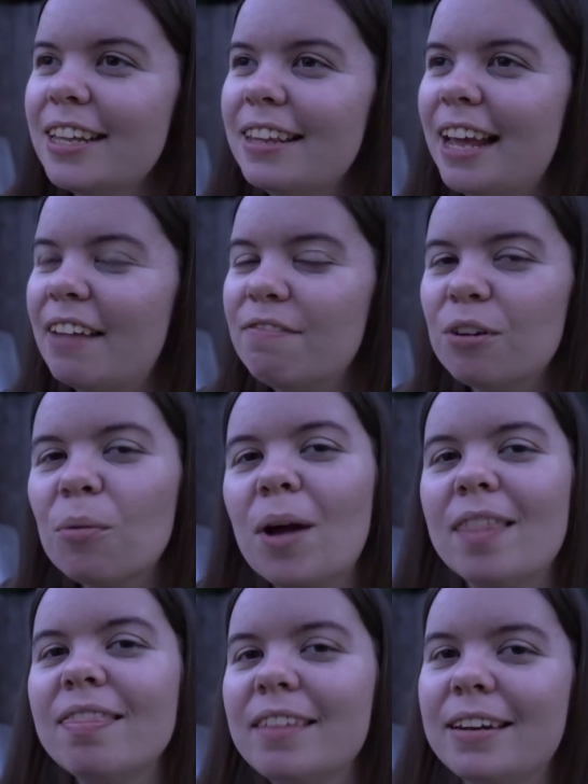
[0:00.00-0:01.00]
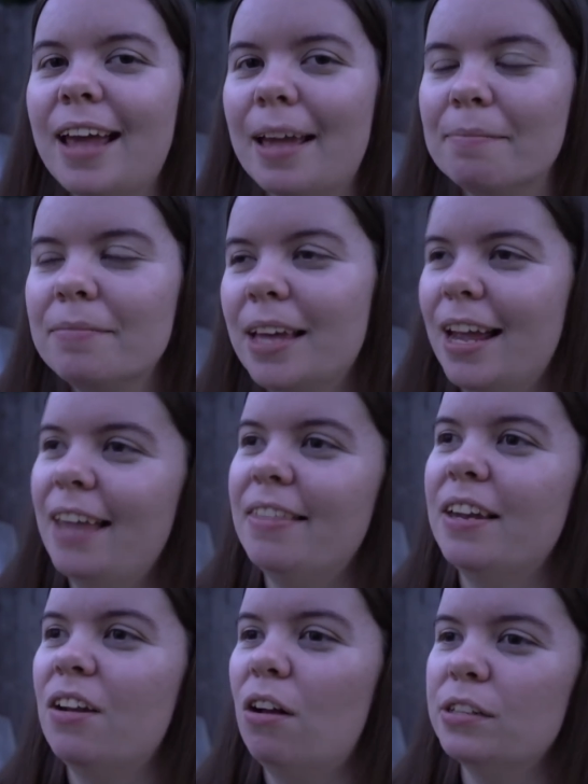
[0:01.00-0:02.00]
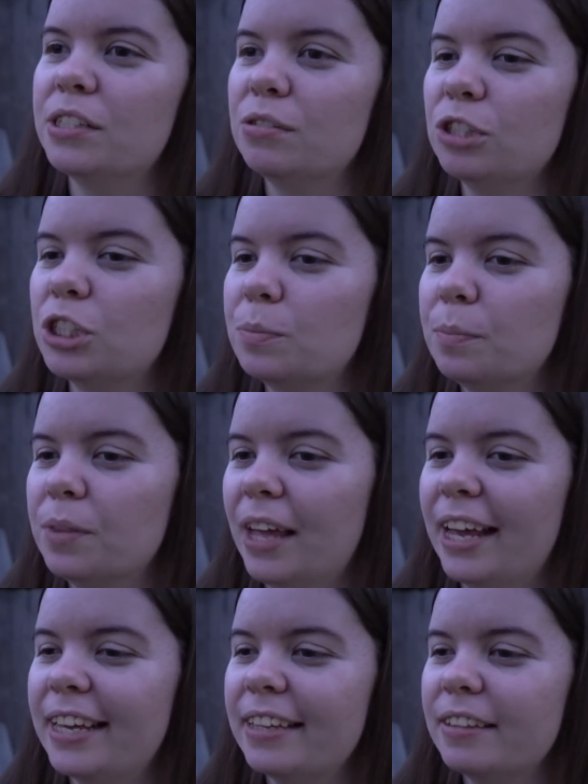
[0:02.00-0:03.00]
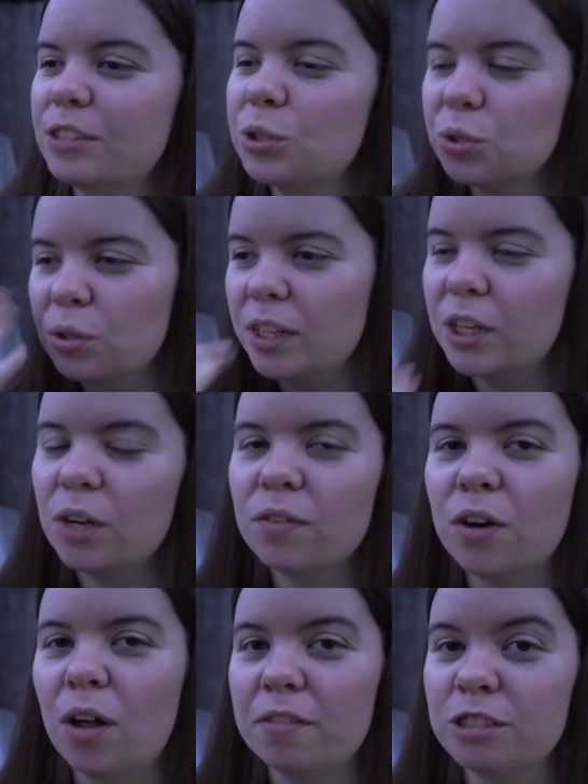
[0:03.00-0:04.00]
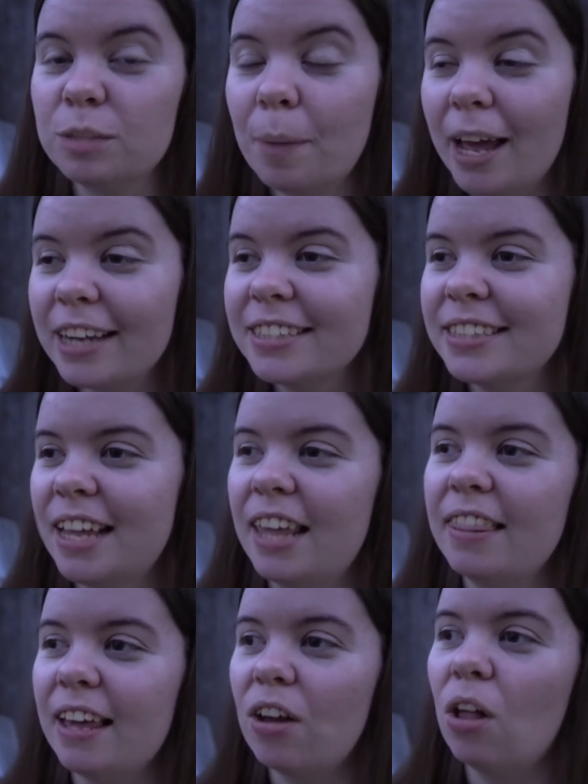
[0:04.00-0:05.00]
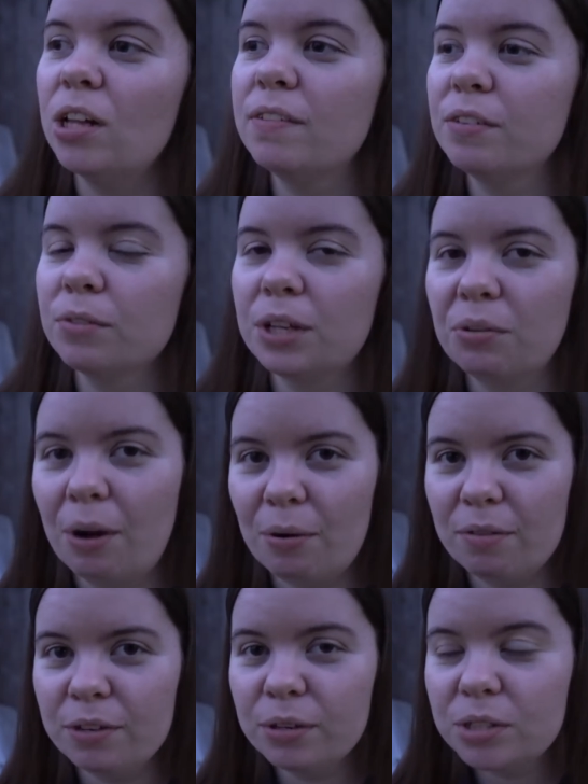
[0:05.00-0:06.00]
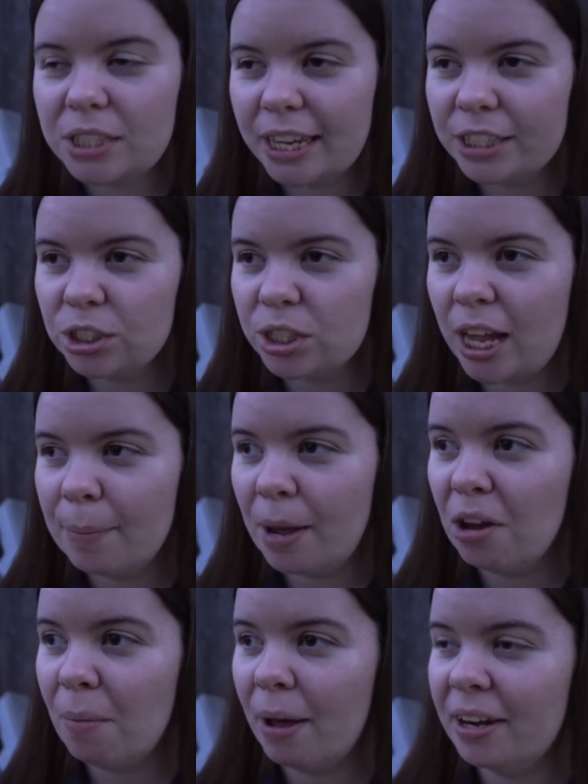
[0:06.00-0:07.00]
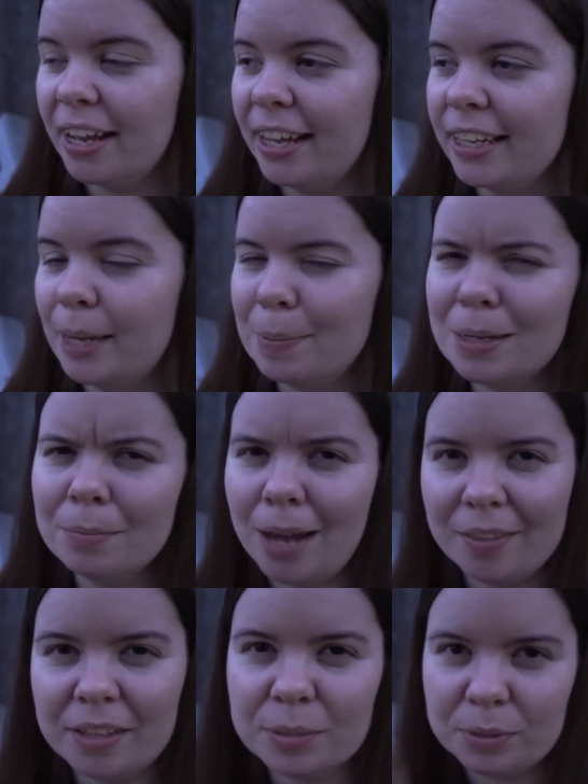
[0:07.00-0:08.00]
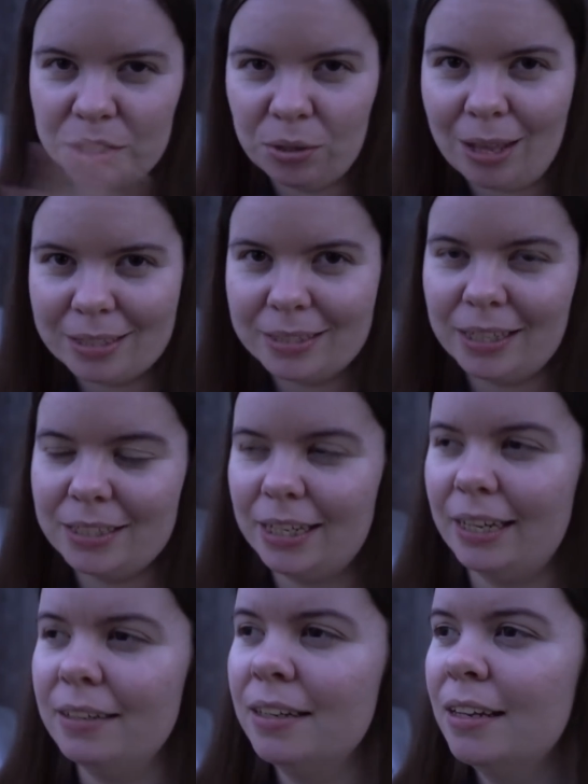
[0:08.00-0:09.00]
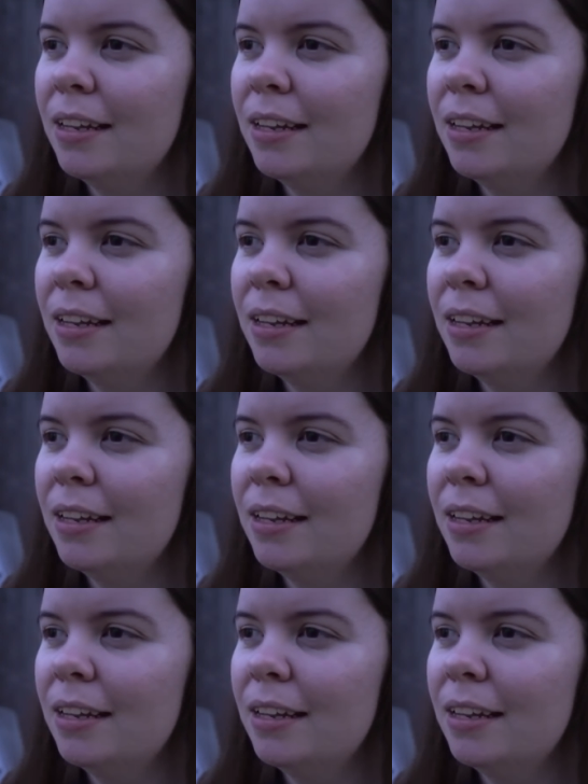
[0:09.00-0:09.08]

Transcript: like, for one, the name, and then also just like drooling over all the specs and like all of the really great reviews that had just came out about it. Keeping in mind this was 2016,